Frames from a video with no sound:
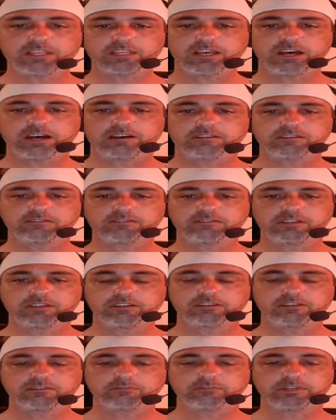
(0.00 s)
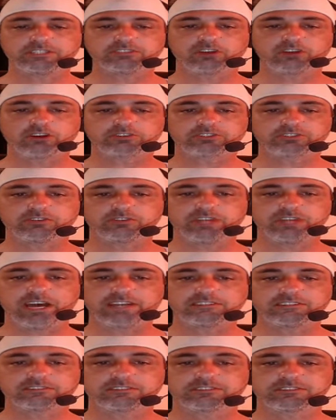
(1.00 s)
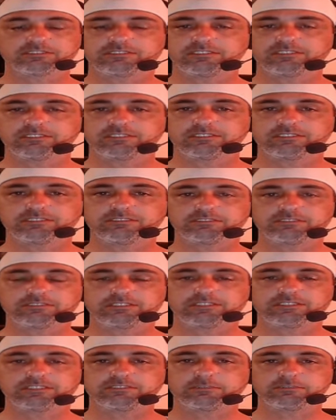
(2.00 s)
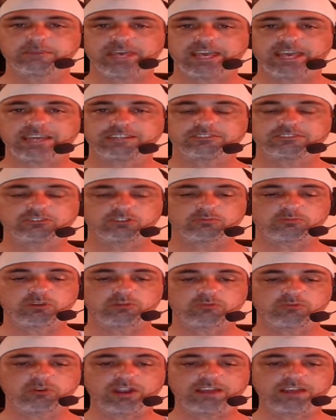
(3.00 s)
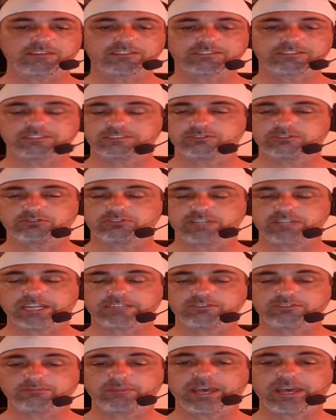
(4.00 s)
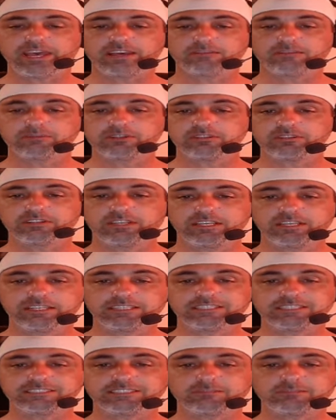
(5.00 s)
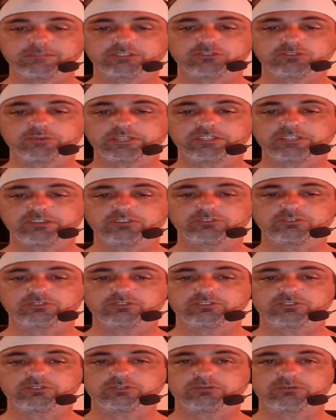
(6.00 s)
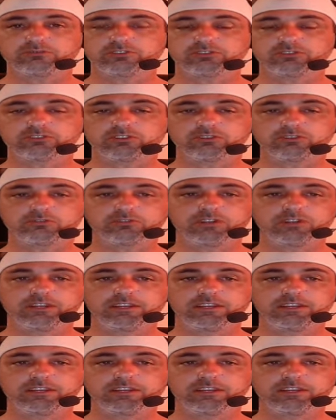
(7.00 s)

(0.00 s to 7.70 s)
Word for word: uh, but he's also not as uh, as bad as Omar Morales, who's not even bad, but he's in between those two. So